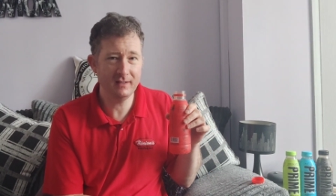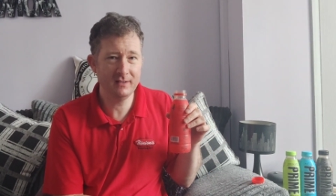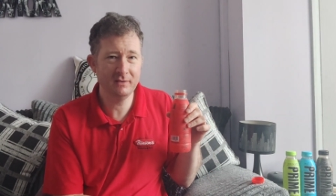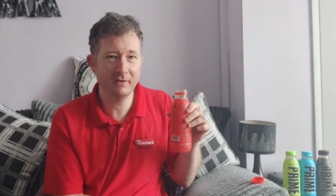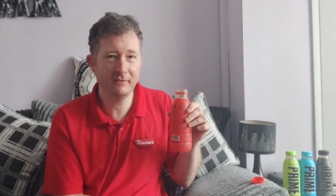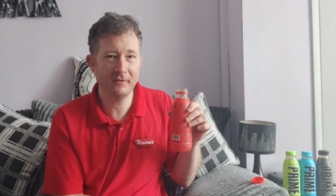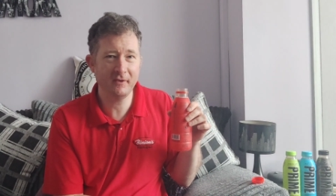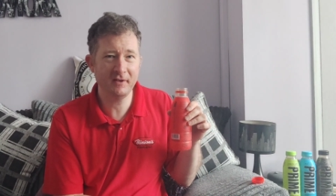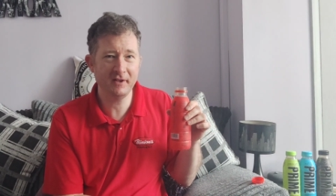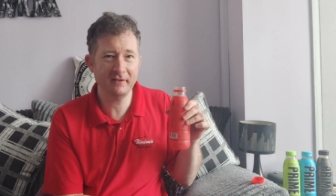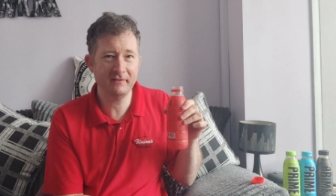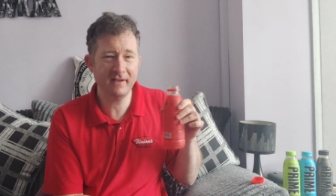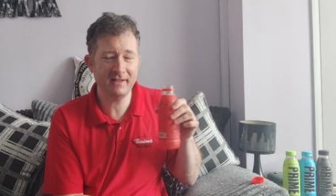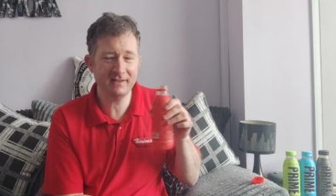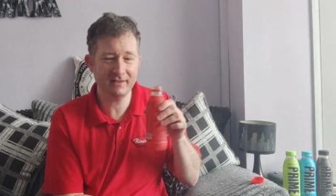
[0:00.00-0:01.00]
Do I find it
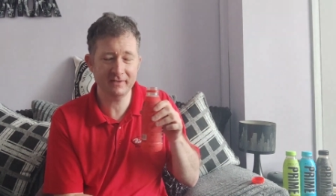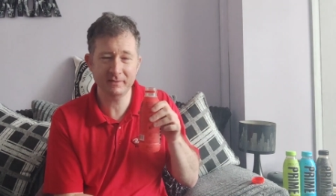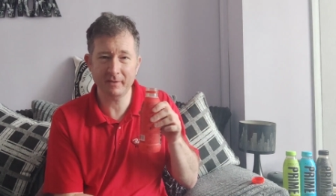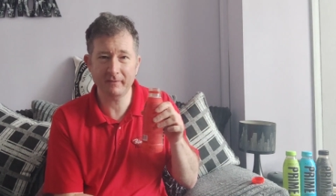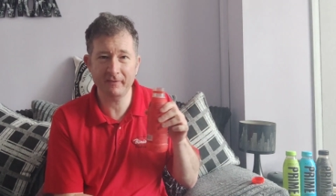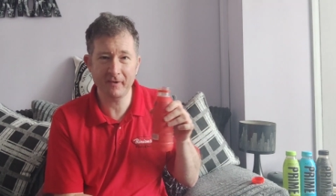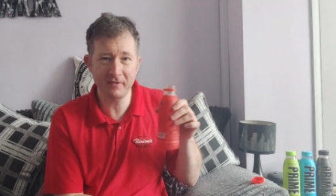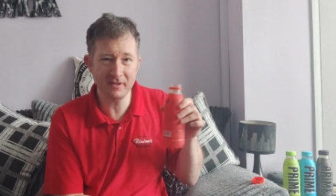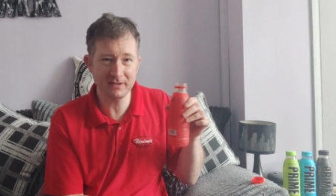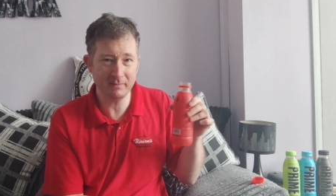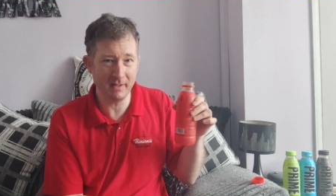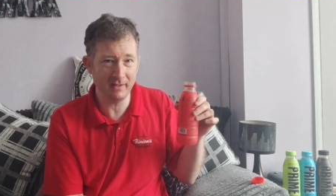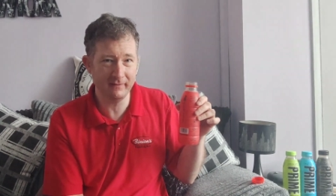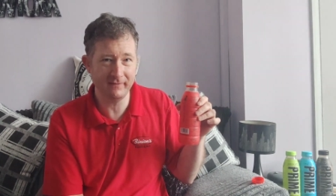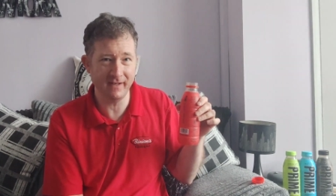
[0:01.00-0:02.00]
offensive? I find the
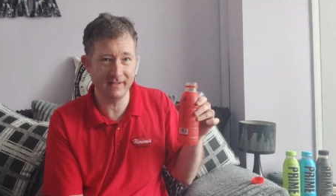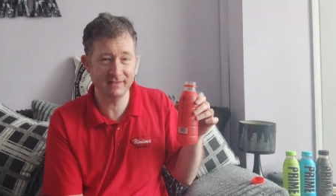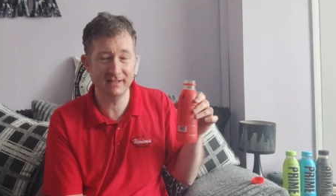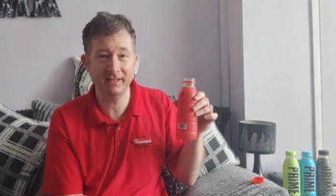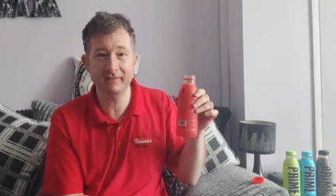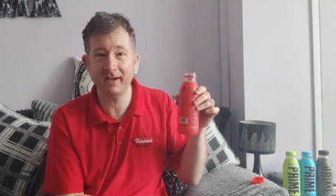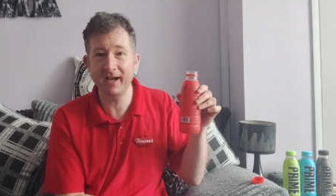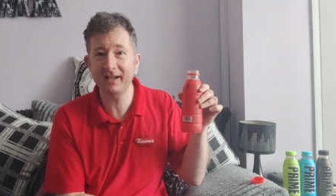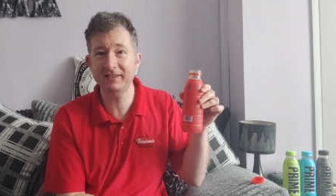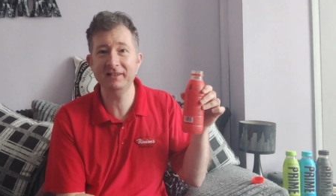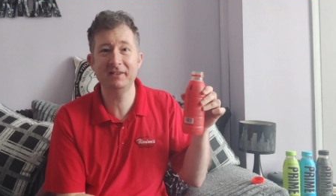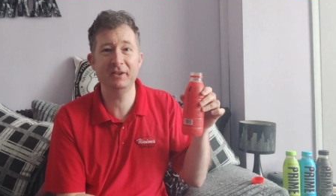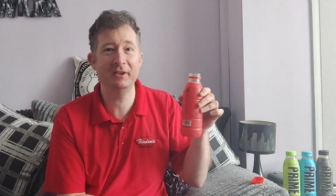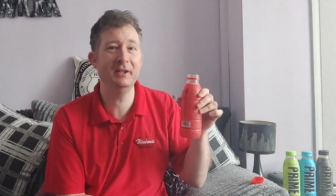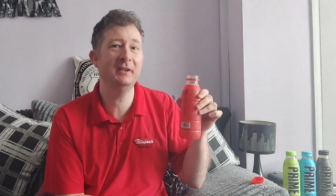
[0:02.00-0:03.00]
smell offensive. I
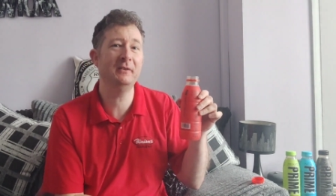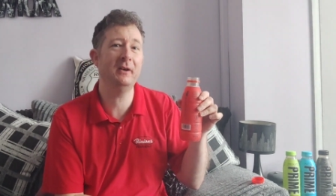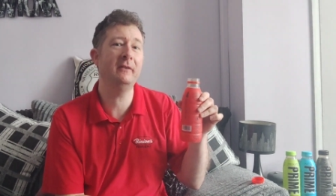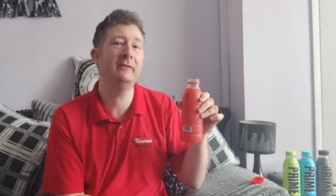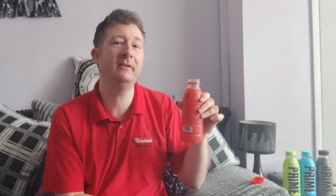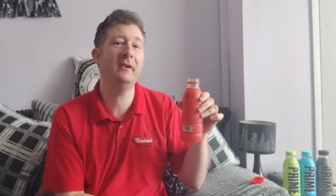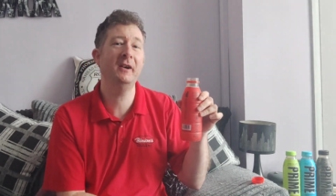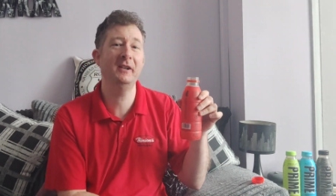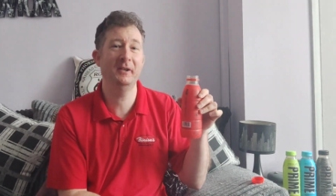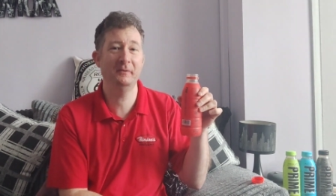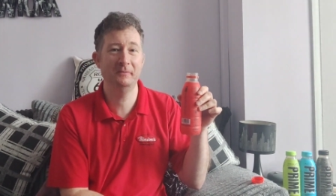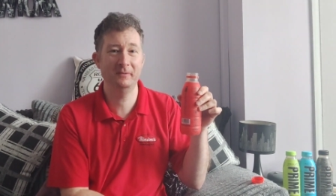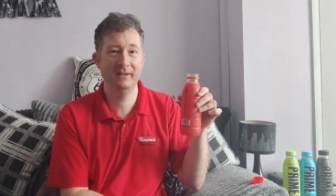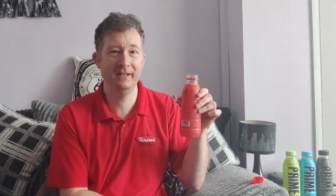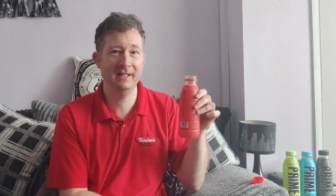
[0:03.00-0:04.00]
actually do. I find it
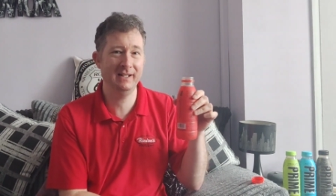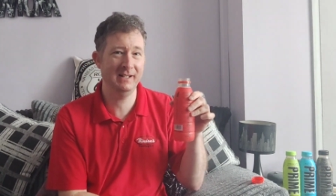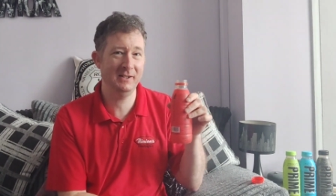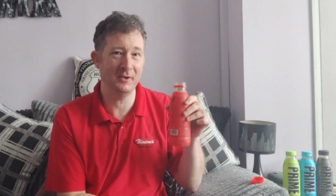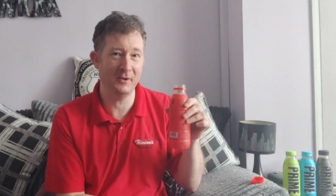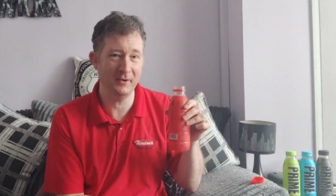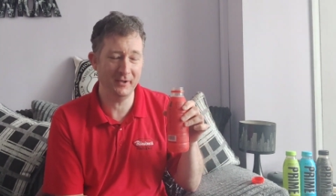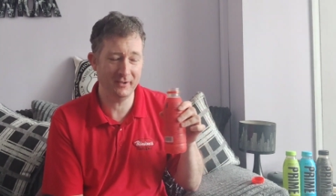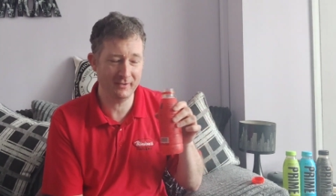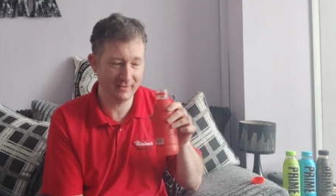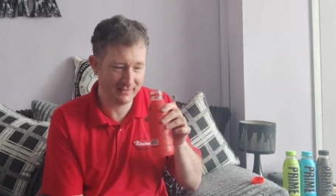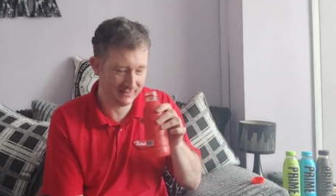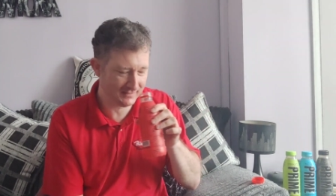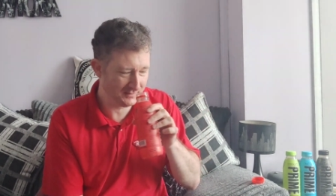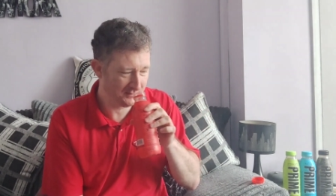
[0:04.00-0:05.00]
really not
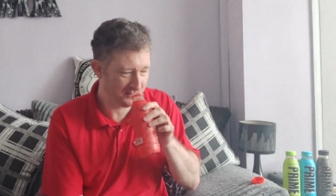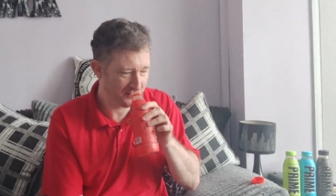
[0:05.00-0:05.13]
nice.